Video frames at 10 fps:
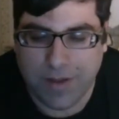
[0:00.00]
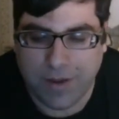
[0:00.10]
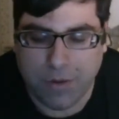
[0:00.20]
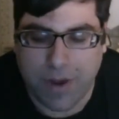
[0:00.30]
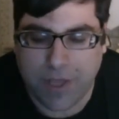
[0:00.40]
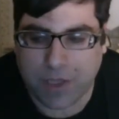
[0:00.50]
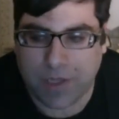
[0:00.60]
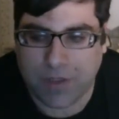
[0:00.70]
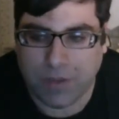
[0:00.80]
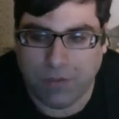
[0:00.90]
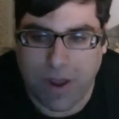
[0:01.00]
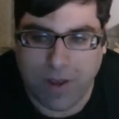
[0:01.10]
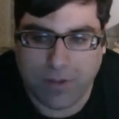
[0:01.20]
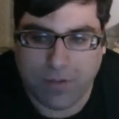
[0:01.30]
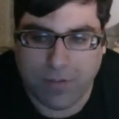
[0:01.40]
crash against the
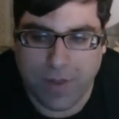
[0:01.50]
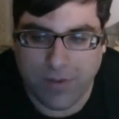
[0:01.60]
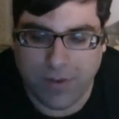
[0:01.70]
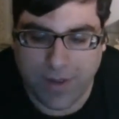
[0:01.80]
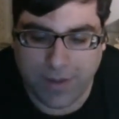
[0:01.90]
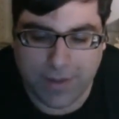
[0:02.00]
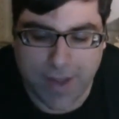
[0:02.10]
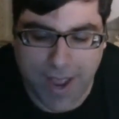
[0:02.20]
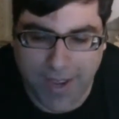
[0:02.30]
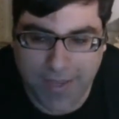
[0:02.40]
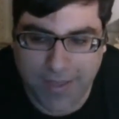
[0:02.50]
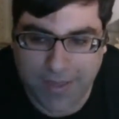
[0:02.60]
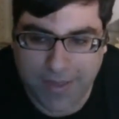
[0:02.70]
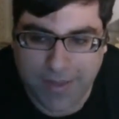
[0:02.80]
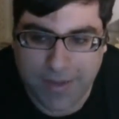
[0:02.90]
rocks and die.
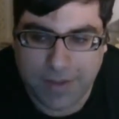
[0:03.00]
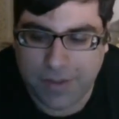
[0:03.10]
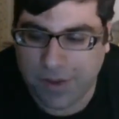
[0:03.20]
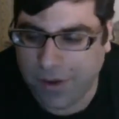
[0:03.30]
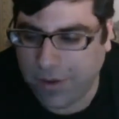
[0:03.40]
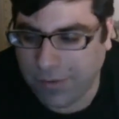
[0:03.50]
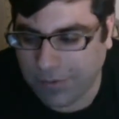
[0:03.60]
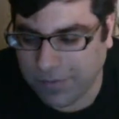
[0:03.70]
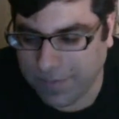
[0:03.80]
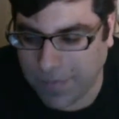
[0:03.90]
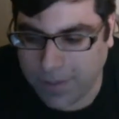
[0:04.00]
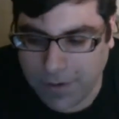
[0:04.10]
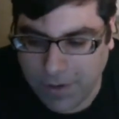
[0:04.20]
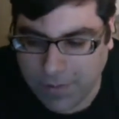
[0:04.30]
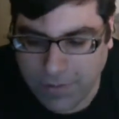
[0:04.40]
So
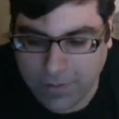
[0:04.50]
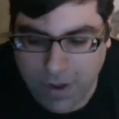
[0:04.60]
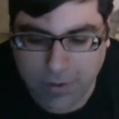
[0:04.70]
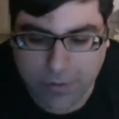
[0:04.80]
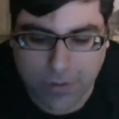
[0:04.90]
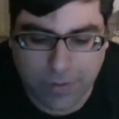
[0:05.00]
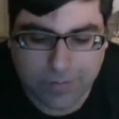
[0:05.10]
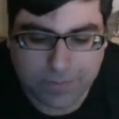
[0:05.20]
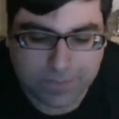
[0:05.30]
long term,